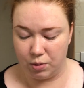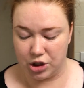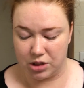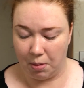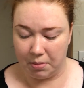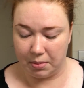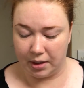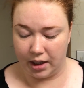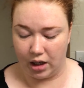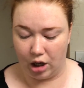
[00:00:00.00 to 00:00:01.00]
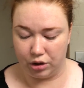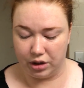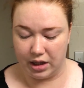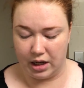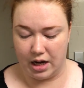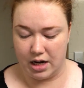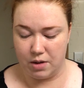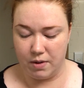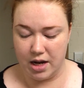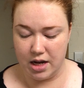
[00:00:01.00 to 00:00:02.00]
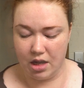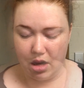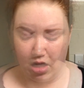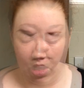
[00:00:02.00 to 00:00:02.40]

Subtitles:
which is probably a good thing anyway.